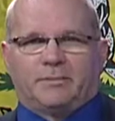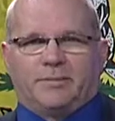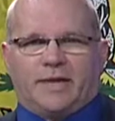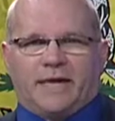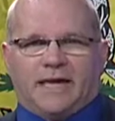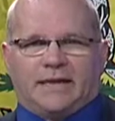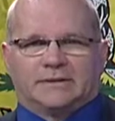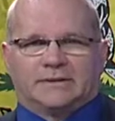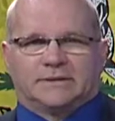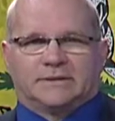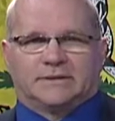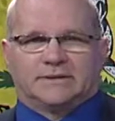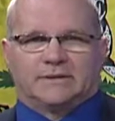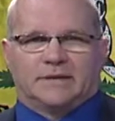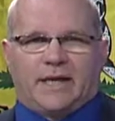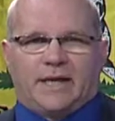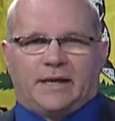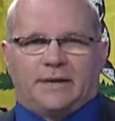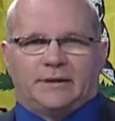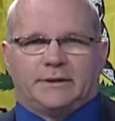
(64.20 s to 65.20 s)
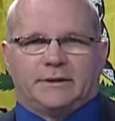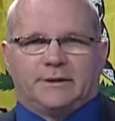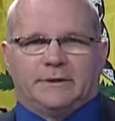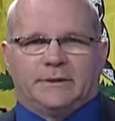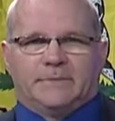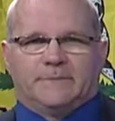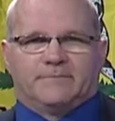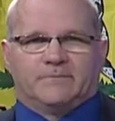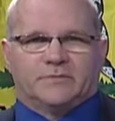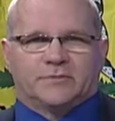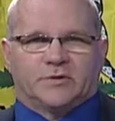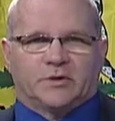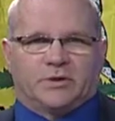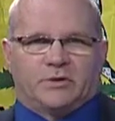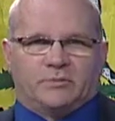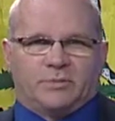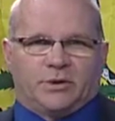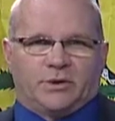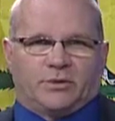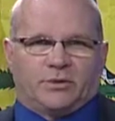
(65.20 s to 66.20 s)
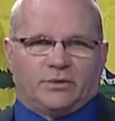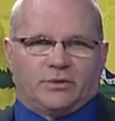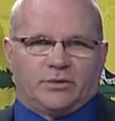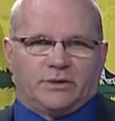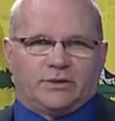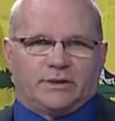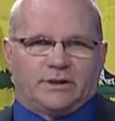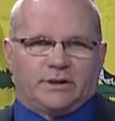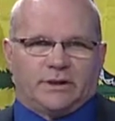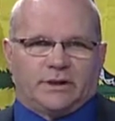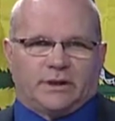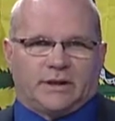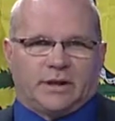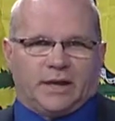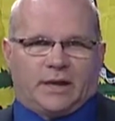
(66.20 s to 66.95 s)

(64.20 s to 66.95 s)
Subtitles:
passed the Senate. It's going to be heard in the